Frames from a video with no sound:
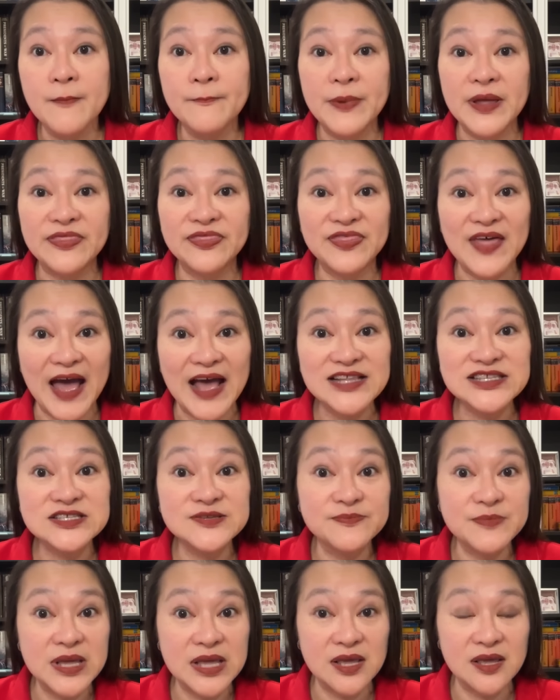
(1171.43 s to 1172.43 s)
But that's
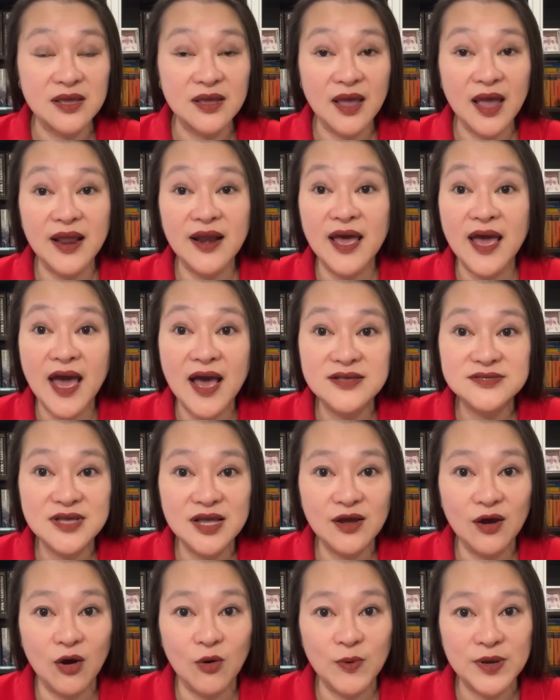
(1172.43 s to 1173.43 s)
me, and as
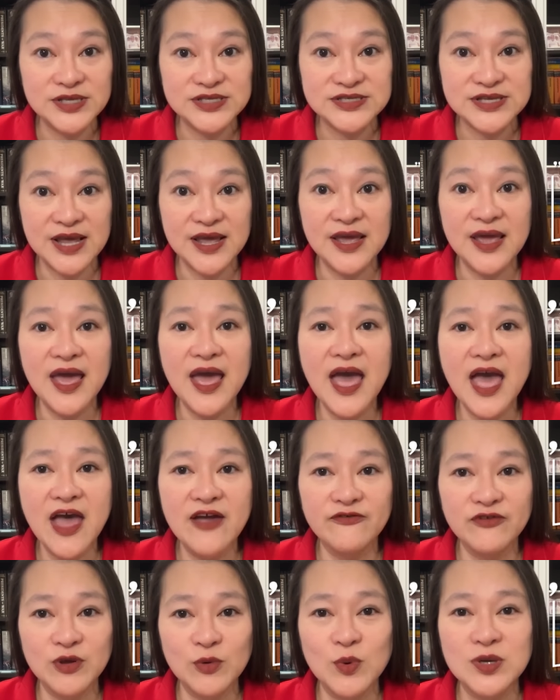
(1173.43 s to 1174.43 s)
I always say,
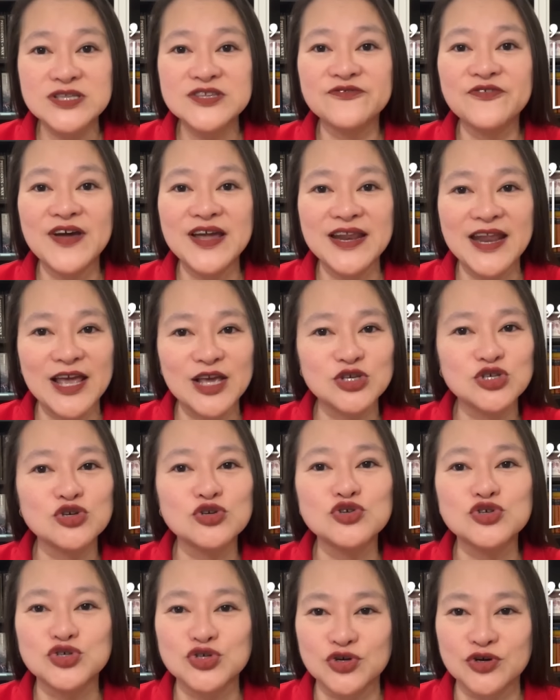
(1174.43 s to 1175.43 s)
everyone's
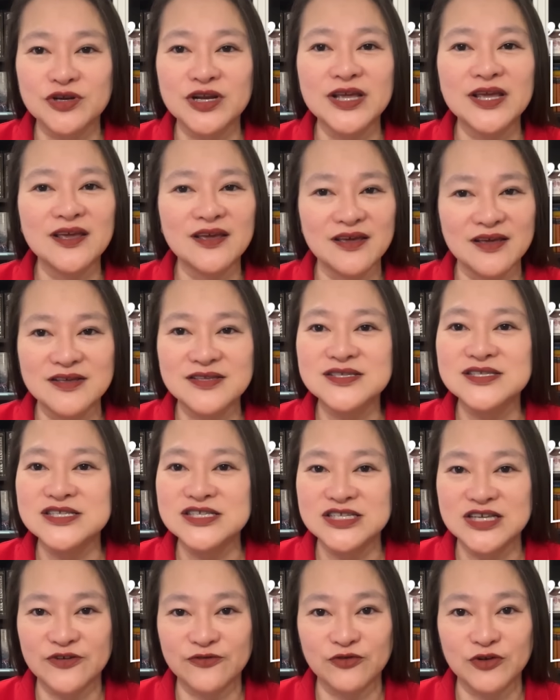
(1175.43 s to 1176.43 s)
financial journey is
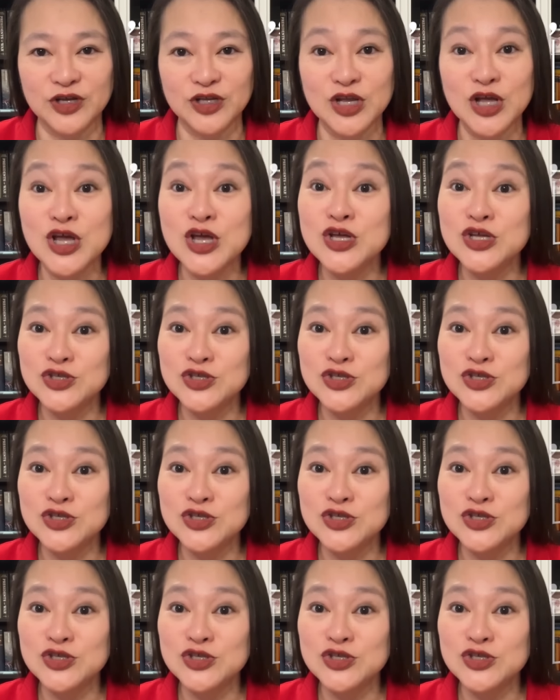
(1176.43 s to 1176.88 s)
different.